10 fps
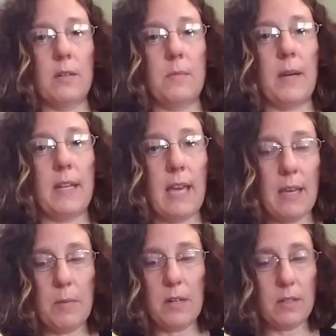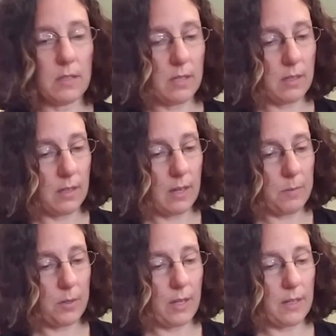my cables
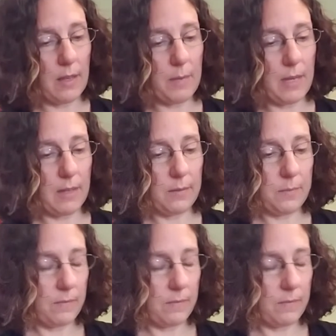and plug them in.